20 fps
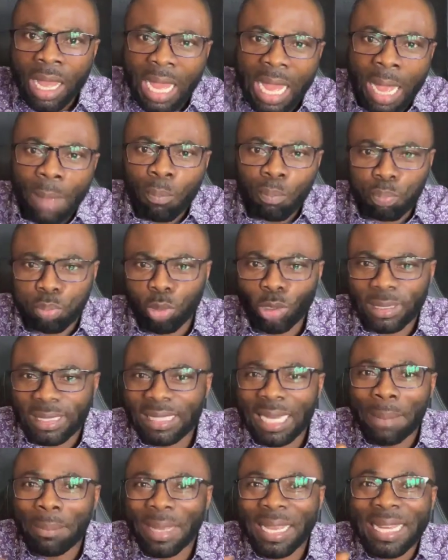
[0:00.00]
and put
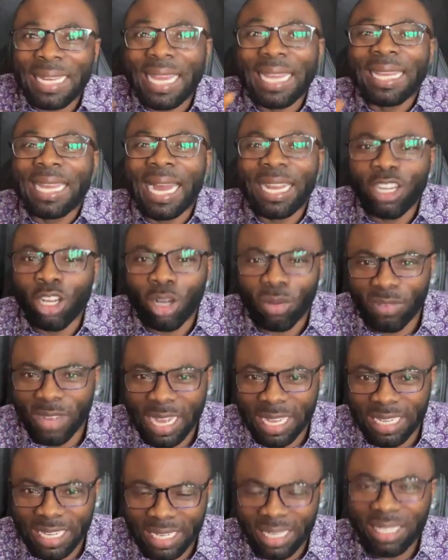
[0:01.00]
them in the Garden of
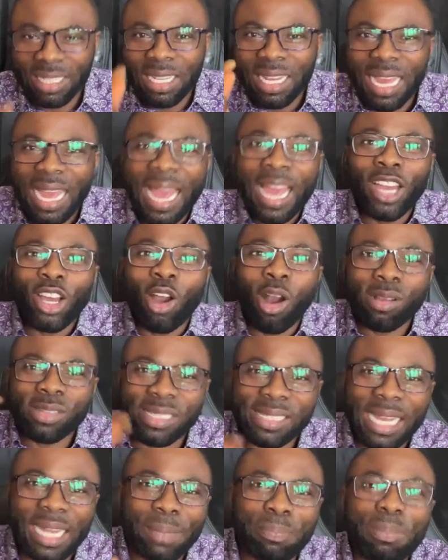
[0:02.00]
Eden. And God
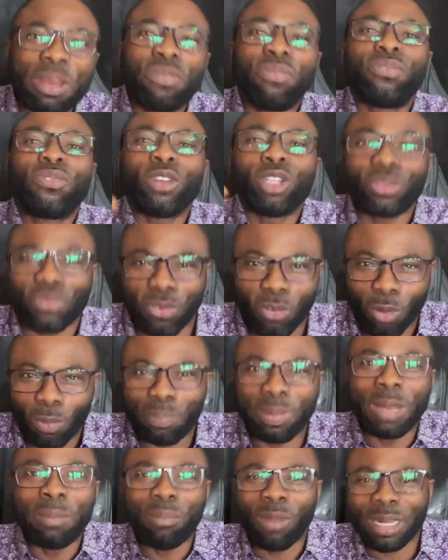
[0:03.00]
said, Be fruitful,
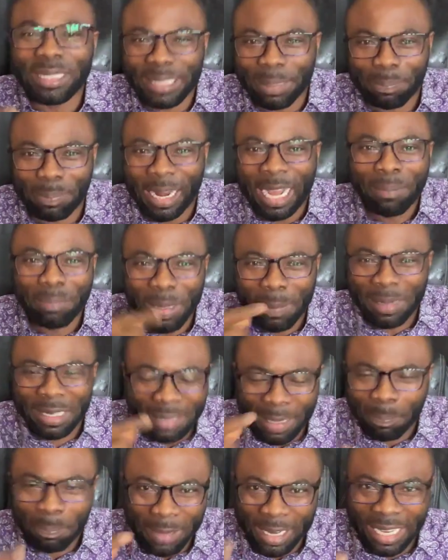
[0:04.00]
be multiplied, be
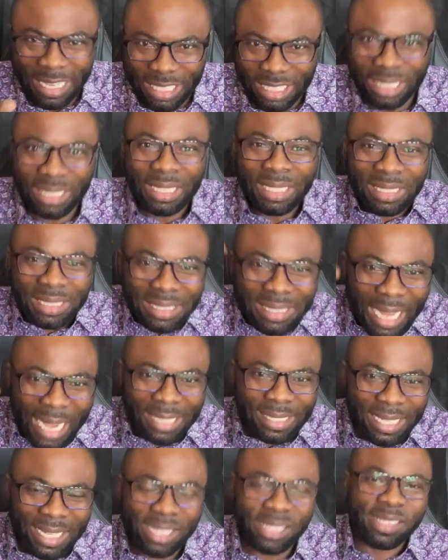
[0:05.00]
replenished.
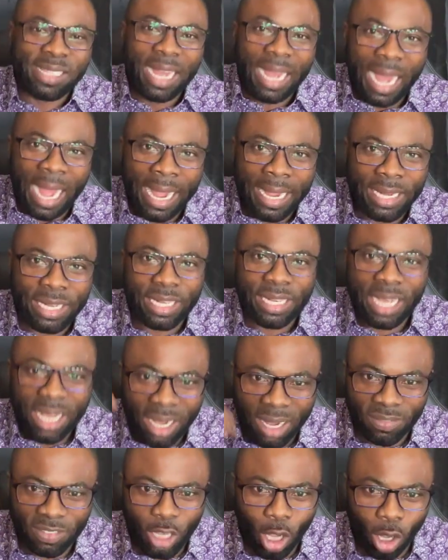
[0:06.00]
That is the idea
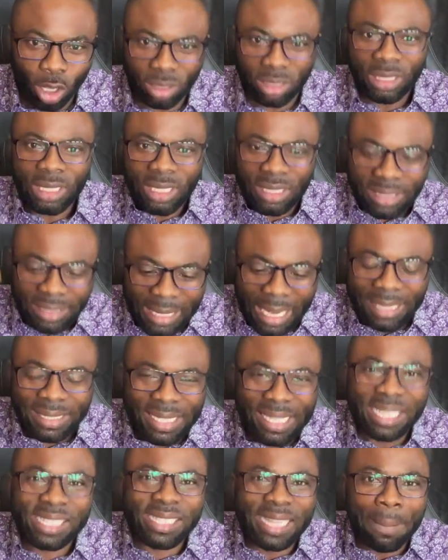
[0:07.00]
of God.
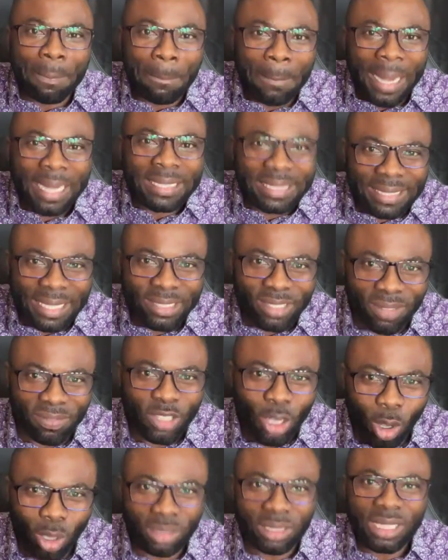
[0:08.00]
That is the mandate of
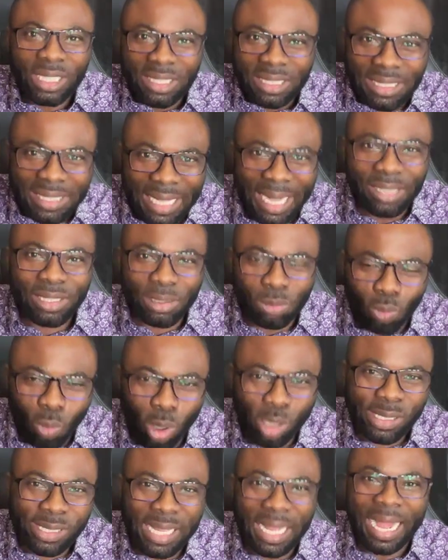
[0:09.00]
God. That
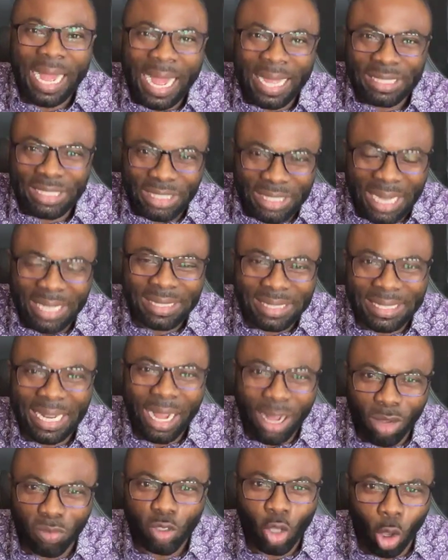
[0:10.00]
was the agenda
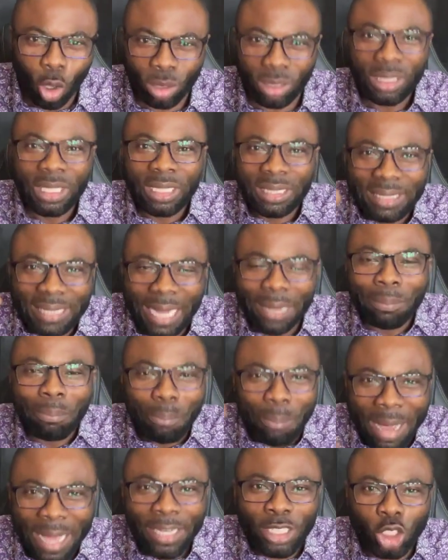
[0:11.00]
of God that
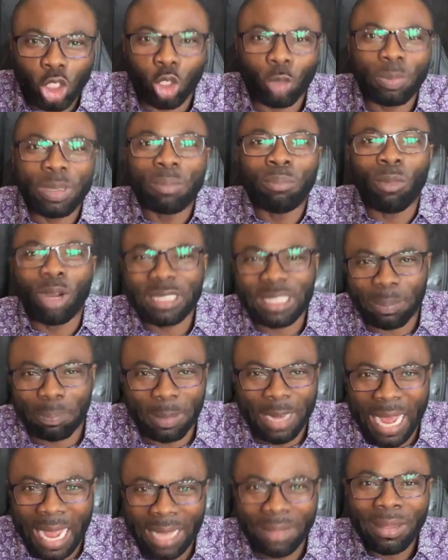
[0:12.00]
men should be
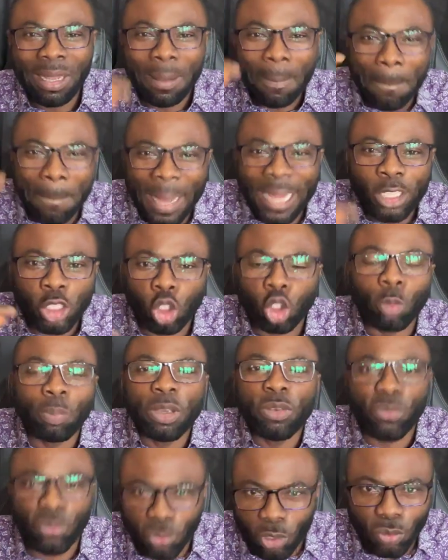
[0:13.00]
multiplied, men should
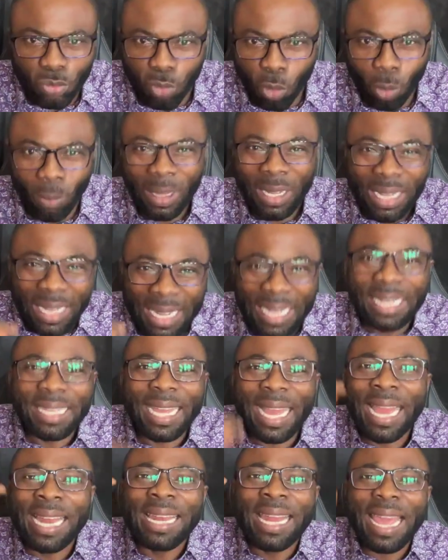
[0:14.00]
be fruitful in
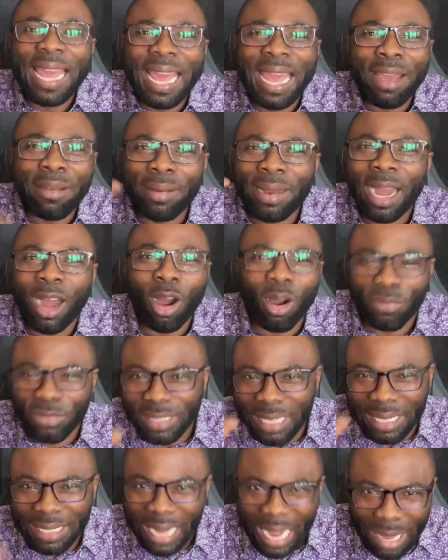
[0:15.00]
any area of
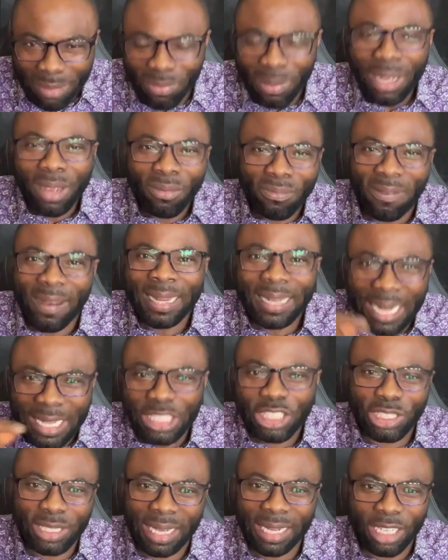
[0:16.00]
their life.
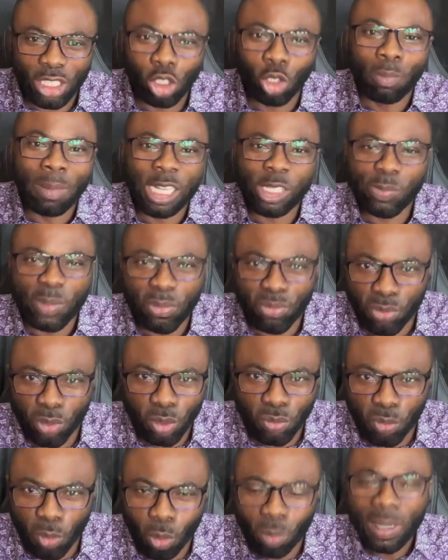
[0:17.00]
Financially, you must be
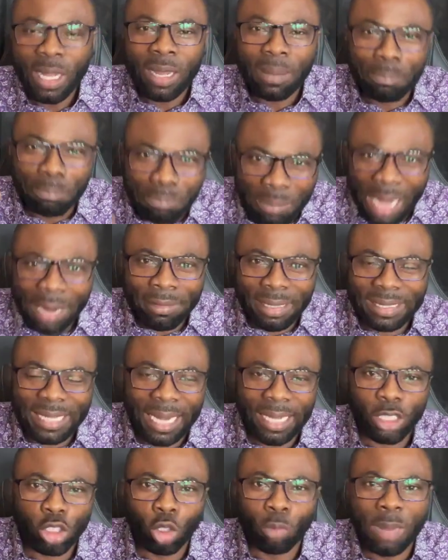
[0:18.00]
fruitful.
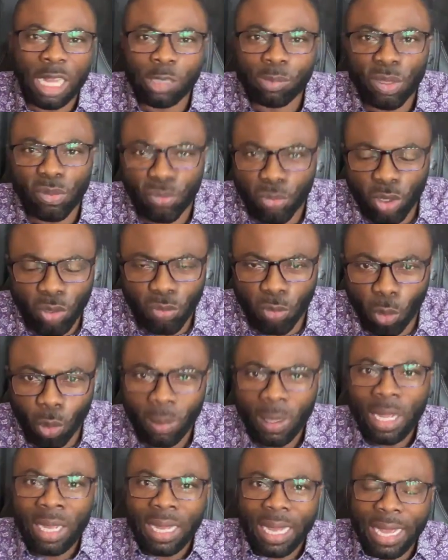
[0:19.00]
Maritally, you must be fruitful.
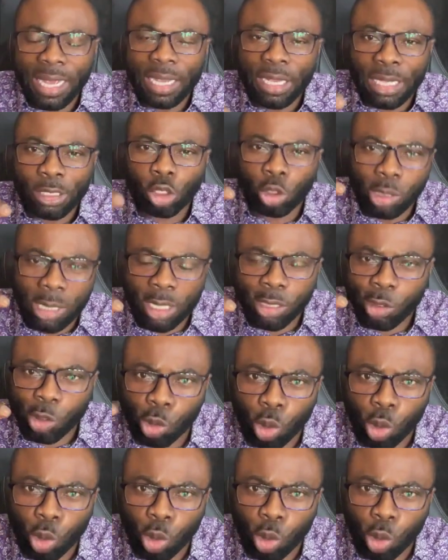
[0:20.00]
Eh, eh, eh,